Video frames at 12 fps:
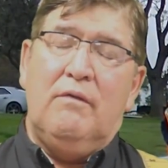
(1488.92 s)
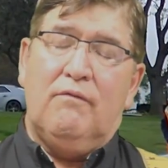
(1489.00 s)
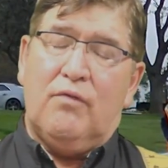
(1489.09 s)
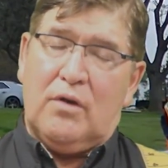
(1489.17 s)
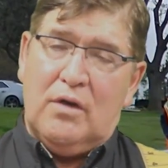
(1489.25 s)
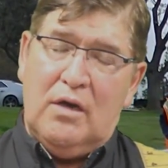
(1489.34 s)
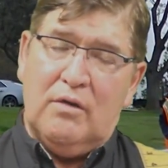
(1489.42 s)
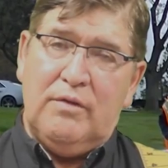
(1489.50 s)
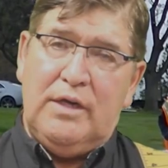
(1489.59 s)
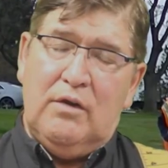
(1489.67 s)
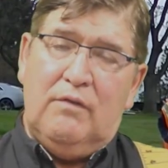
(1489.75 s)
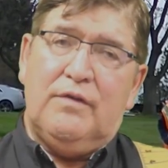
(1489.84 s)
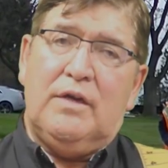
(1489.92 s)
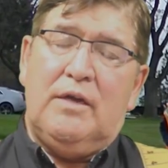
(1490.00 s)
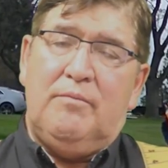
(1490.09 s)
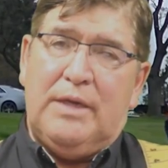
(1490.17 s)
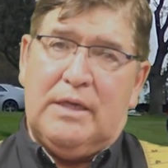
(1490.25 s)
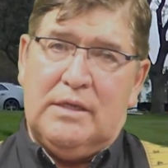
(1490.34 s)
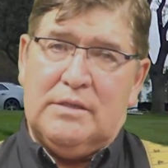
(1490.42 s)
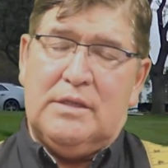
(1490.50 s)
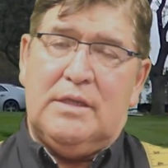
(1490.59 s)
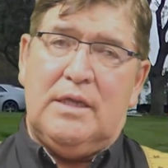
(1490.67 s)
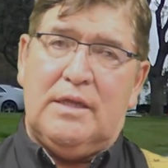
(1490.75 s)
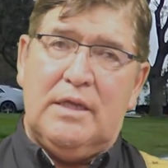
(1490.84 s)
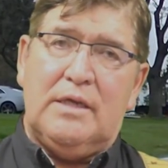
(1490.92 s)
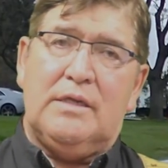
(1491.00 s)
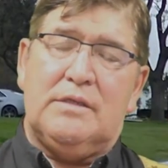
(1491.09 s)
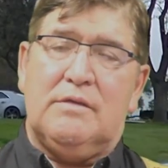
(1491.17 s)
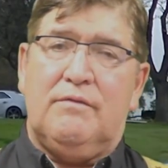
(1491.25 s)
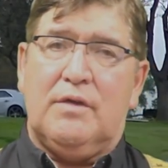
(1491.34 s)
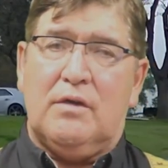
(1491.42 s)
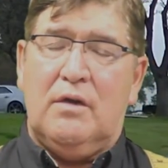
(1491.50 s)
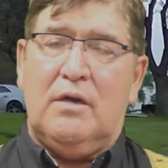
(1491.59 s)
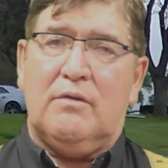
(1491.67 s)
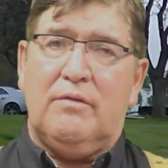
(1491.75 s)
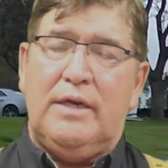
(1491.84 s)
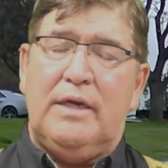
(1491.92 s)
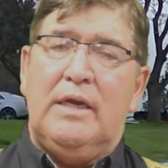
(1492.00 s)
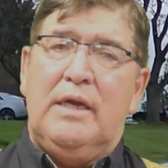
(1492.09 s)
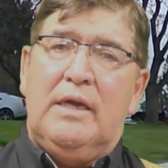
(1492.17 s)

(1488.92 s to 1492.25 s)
for concrete overlay because of the thinness of the concrete